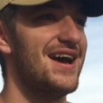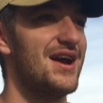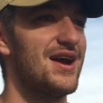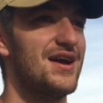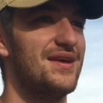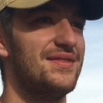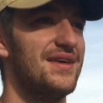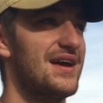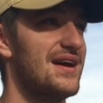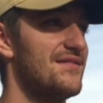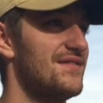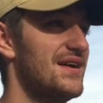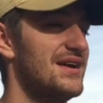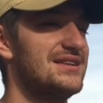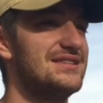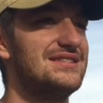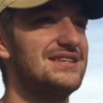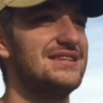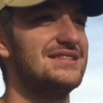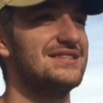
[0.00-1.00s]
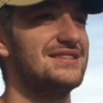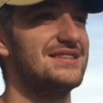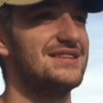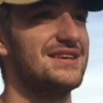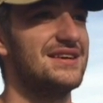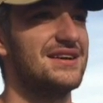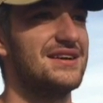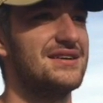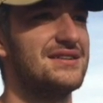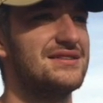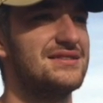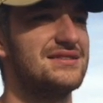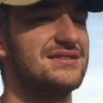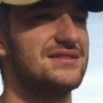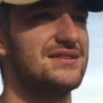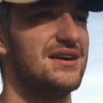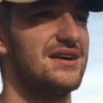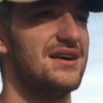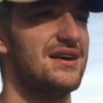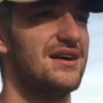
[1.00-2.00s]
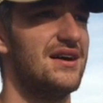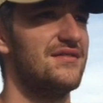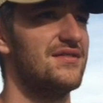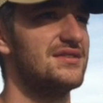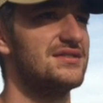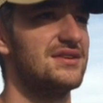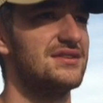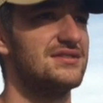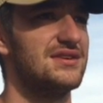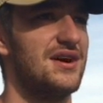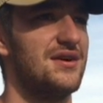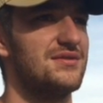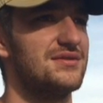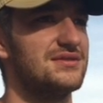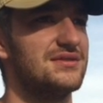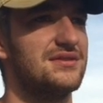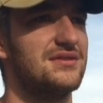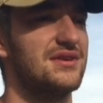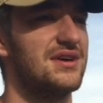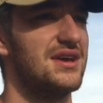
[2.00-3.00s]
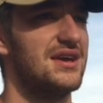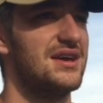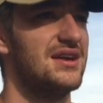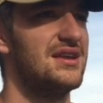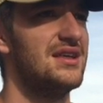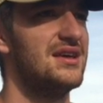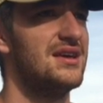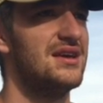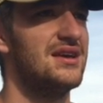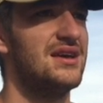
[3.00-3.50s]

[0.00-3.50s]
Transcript: and they have had season tickets uh, ever since I was a little kid.